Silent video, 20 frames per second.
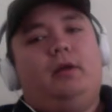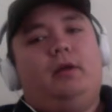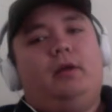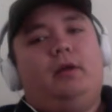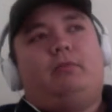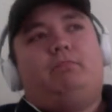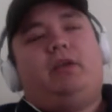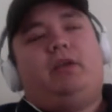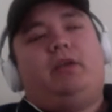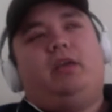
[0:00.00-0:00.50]

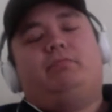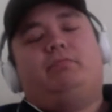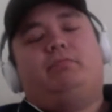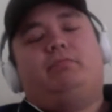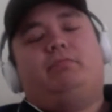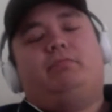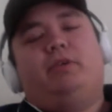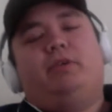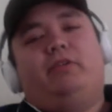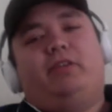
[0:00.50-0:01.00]
penis
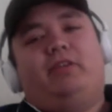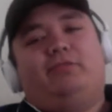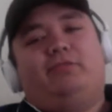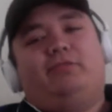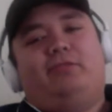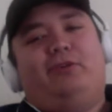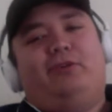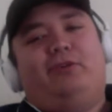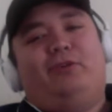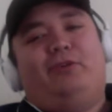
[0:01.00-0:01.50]
buildings
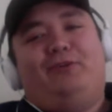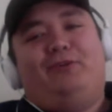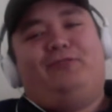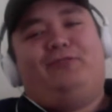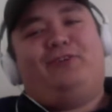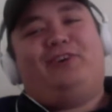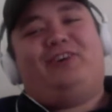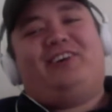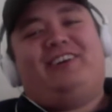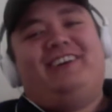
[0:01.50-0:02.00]
all
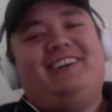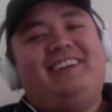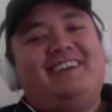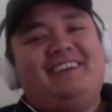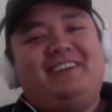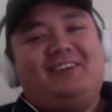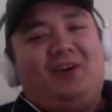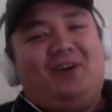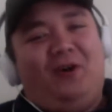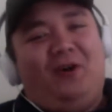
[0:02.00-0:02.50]
over
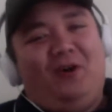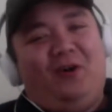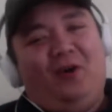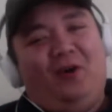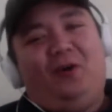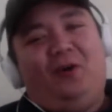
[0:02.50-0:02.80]
all